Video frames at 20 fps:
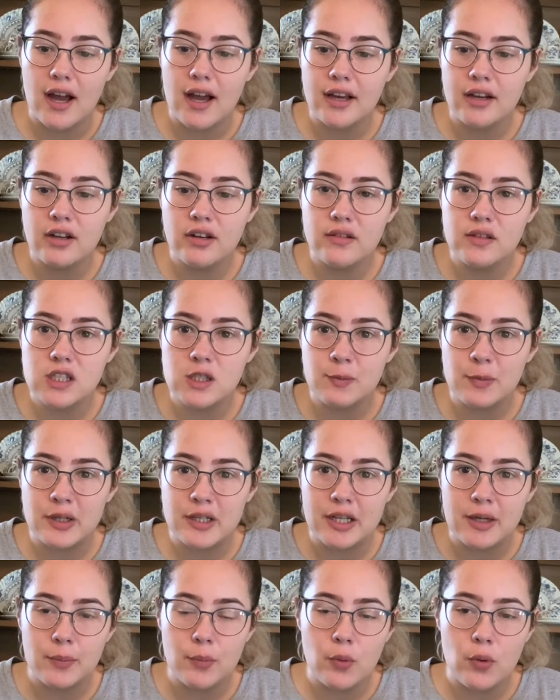I could have spun
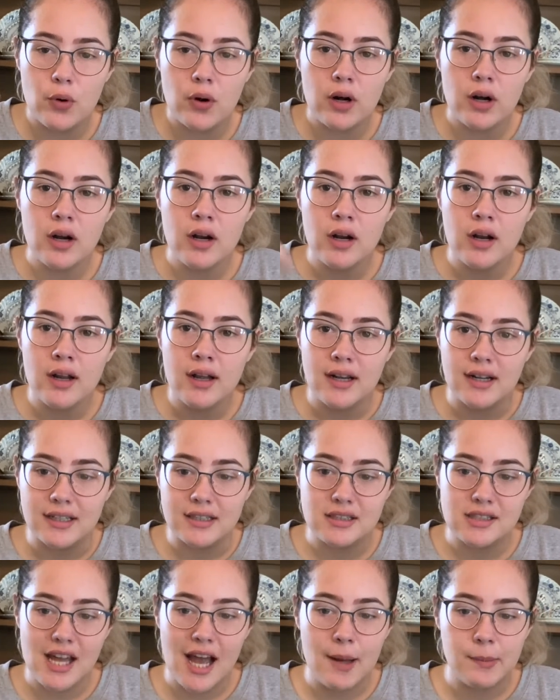it more
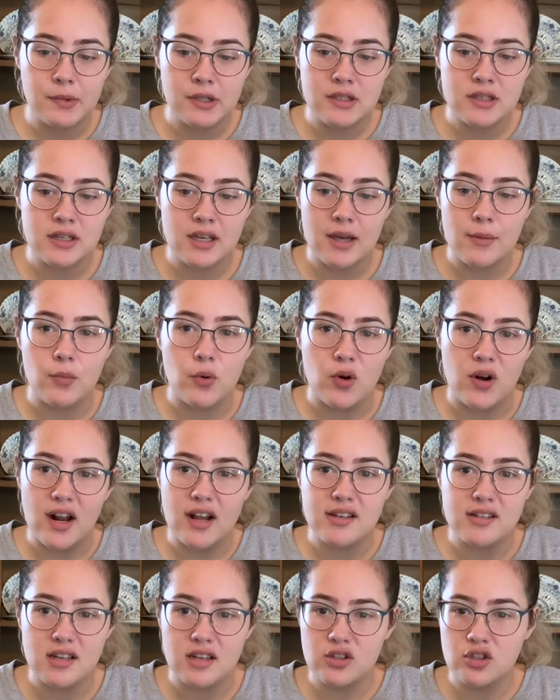and tapped it to get more
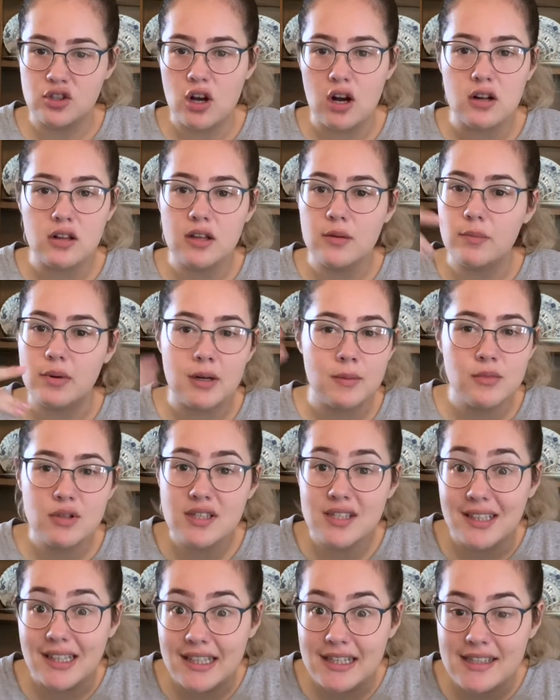excess chocolate, but I'm
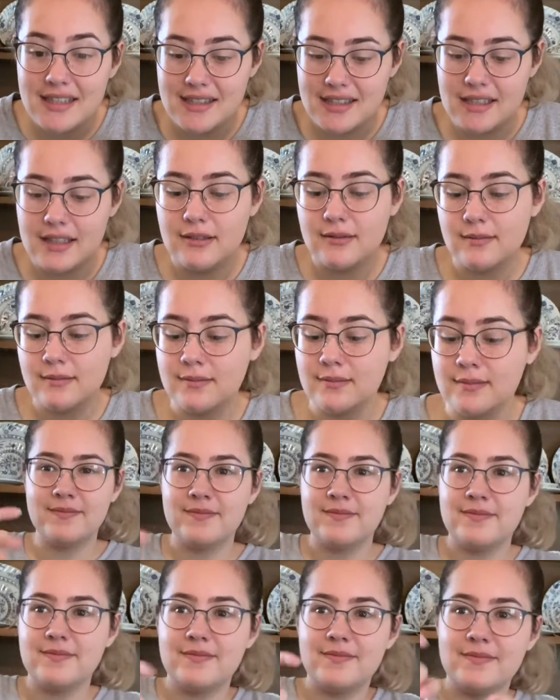just lazy.
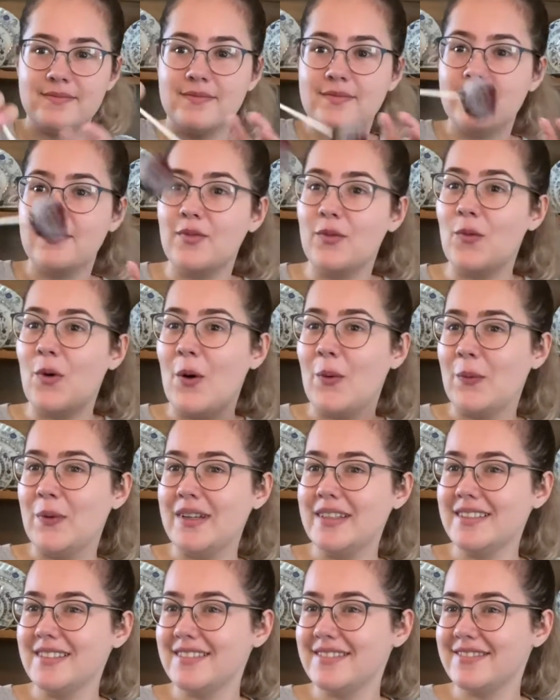You want
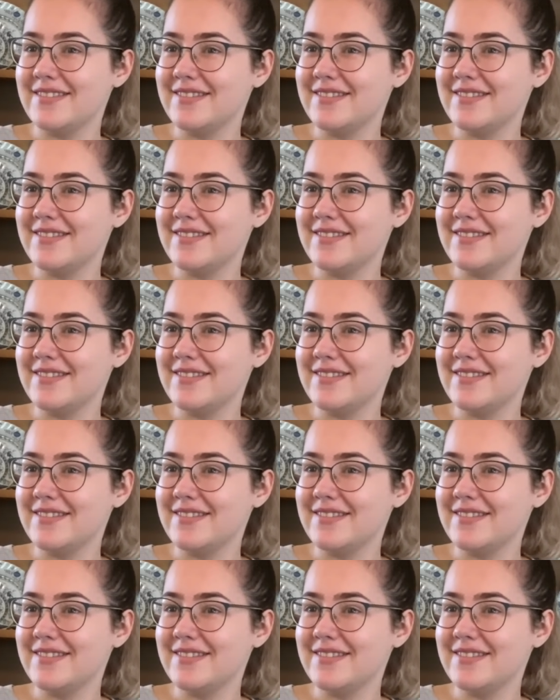one?